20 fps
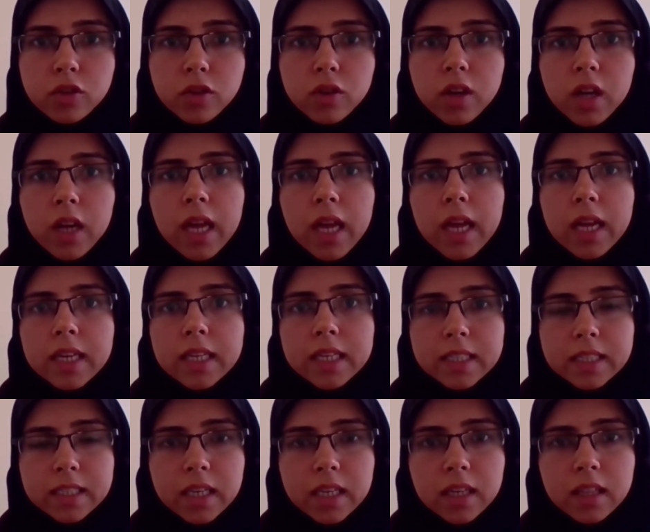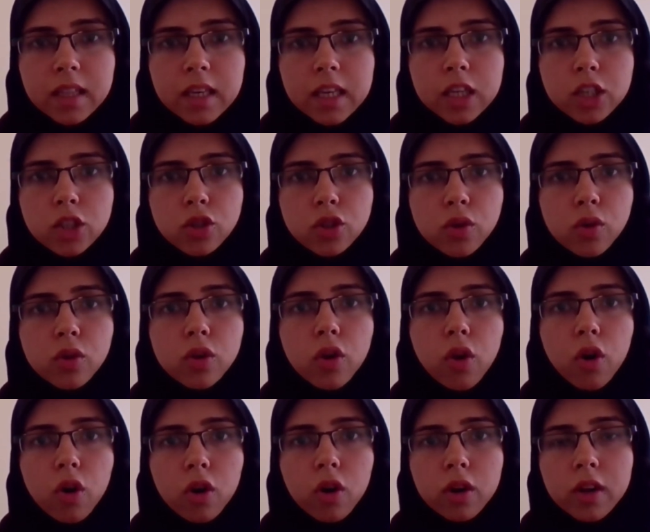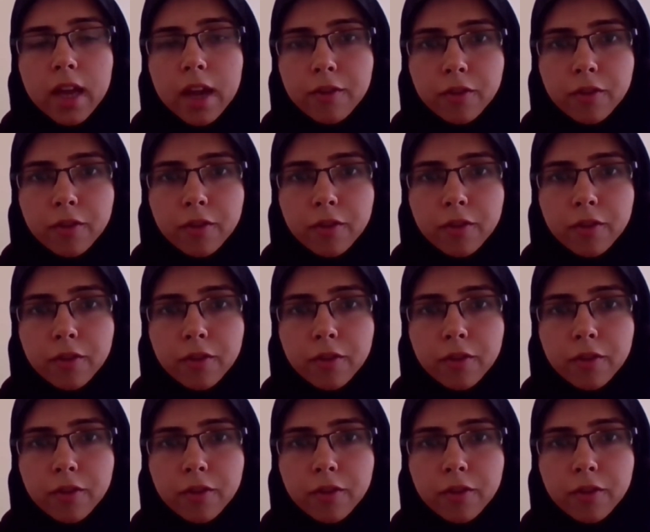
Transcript: So Yazid, he took all